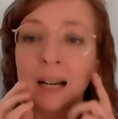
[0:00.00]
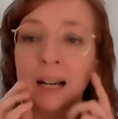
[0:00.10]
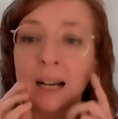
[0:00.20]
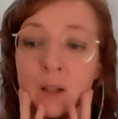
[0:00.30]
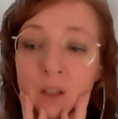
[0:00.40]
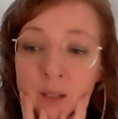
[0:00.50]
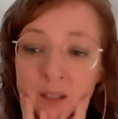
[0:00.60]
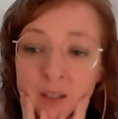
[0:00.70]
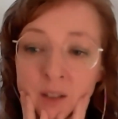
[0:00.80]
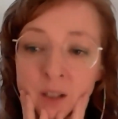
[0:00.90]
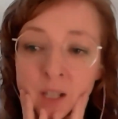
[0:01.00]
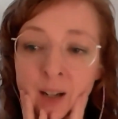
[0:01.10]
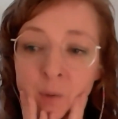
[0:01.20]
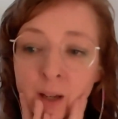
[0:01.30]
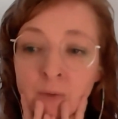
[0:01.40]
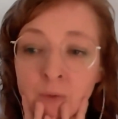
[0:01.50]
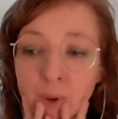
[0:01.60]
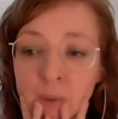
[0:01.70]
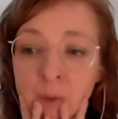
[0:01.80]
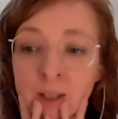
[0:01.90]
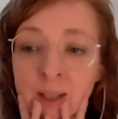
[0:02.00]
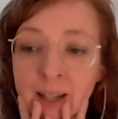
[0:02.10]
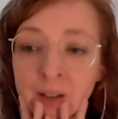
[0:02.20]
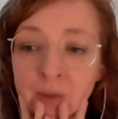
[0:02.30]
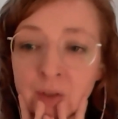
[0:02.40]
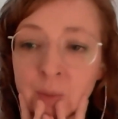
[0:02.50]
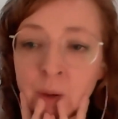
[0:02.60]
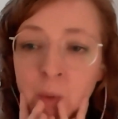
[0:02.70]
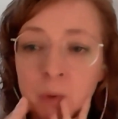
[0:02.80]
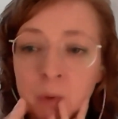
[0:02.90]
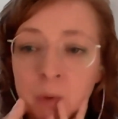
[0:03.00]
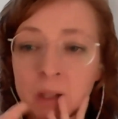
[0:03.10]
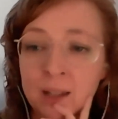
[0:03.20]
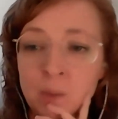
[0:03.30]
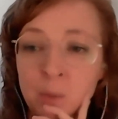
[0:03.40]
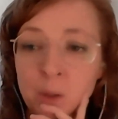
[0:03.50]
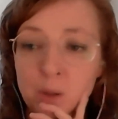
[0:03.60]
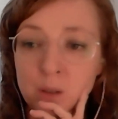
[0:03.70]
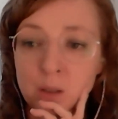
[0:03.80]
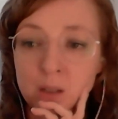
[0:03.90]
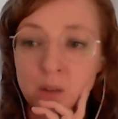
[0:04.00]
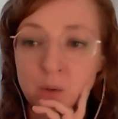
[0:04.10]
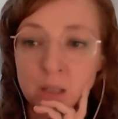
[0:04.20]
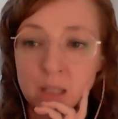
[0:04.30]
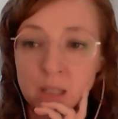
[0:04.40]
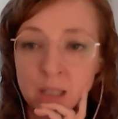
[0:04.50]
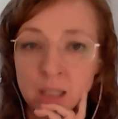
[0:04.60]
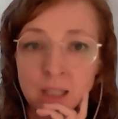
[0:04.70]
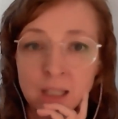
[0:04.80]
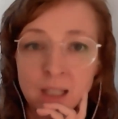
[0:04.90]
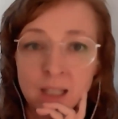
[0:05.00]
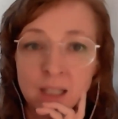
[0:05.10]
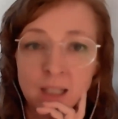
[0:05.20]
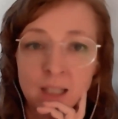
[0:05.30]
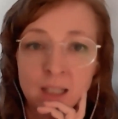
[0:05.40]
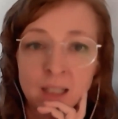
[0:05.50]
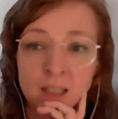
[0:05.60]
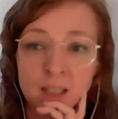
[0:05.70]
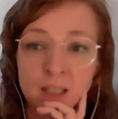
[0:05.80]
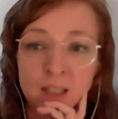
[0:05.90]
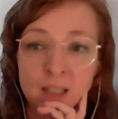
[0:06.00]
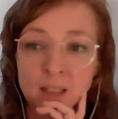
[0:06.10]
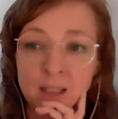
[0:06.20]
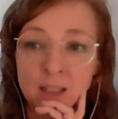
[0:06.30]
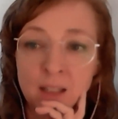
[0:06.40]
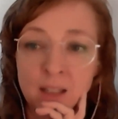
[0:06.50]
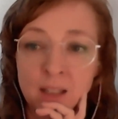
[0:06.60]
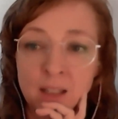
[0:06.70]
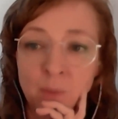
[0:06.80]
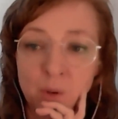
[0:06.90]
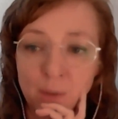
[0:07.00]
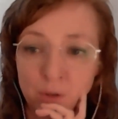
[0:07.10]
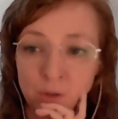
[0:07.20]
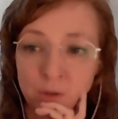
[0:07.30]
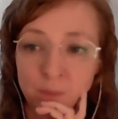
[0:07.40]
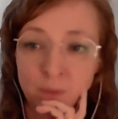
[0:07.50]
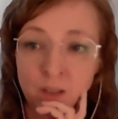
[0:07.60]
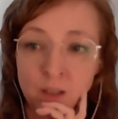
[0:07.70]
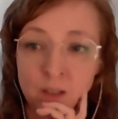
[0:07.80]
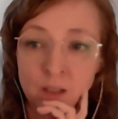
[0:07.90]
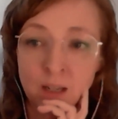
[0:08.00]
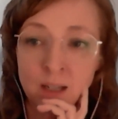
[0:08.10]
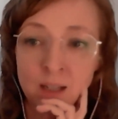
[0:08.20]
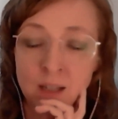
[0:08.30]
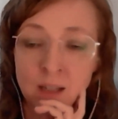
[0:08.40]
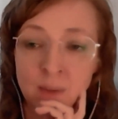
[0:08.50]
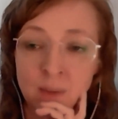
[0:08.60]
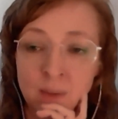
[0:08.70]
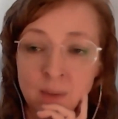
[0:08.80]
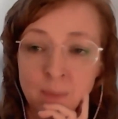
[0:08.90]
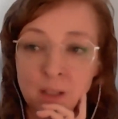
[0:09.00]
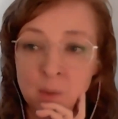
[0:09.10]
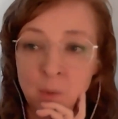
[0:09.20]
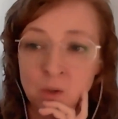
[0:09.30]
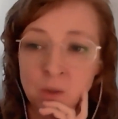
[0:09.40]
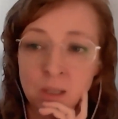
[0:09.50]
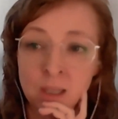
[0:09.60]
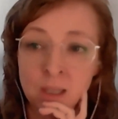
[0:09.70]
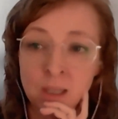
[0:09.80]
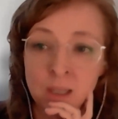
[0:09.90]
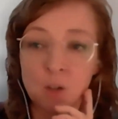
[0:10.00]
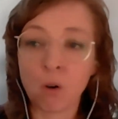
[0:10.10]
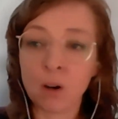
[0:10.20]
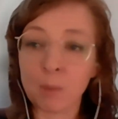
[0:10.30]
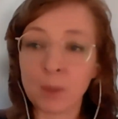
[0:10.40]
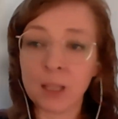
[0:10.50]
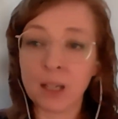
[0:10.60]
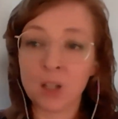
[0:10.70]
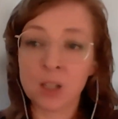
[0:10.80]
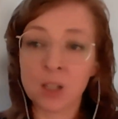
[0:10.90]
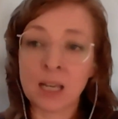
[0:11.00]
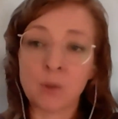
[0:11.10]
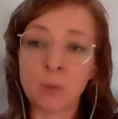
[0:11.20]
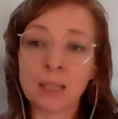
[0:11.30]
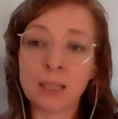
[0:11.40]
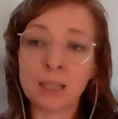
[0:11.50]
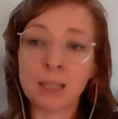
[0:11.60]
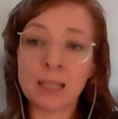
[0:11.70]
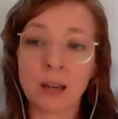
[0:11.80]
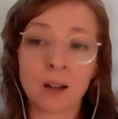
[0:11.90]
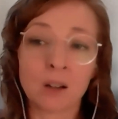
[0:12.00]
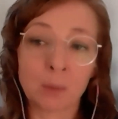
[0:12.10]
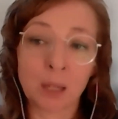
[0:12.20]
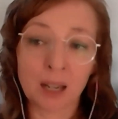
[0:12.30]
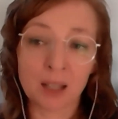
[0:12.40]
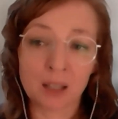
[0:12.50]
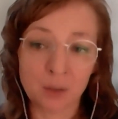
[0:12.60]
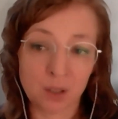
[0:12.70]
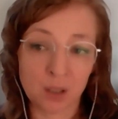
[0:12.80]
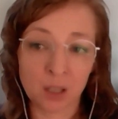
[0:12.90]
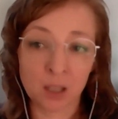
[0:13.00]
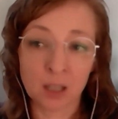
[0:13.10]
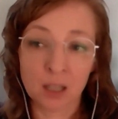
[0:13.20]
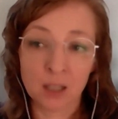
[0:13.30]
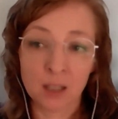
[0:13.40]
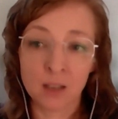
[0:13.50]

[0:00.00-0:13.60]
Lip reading: I have one question in the chat. We have 1 minute left. Maybe we take this one because it's interesting. It's from Trevor, and he says that he's wondering, do all applications have to be linked to economic activity?